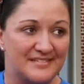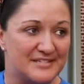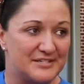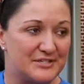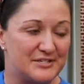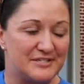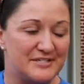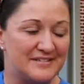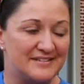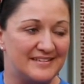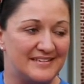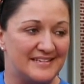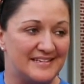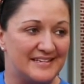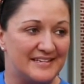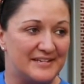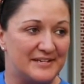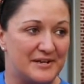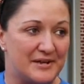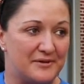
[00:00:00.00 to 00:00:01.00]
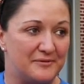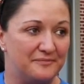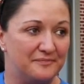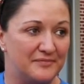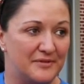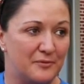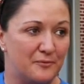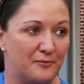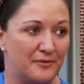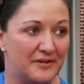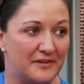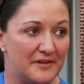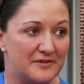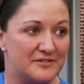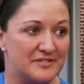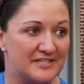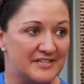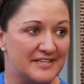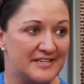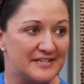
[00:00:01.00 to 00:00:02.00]
it's just one of
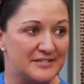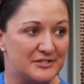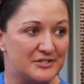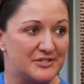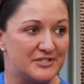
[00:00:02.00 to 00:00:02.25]
those things.